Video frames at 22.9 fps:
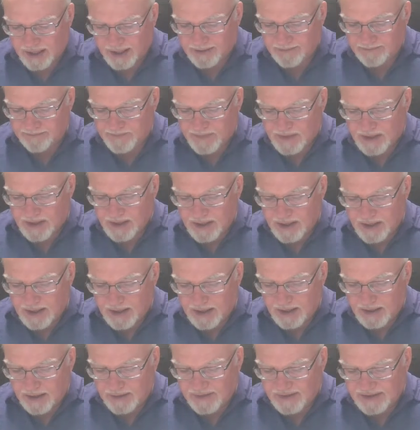guy
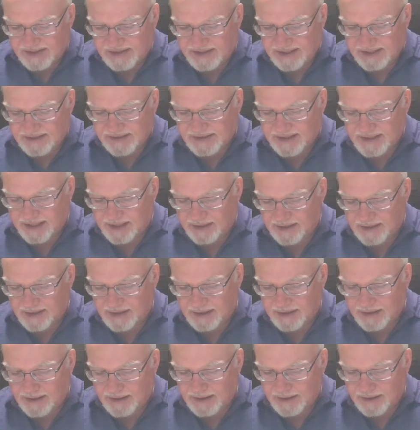that says that
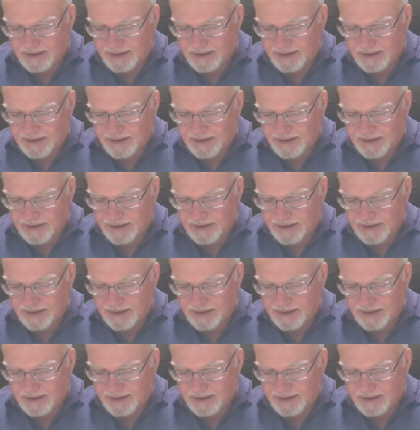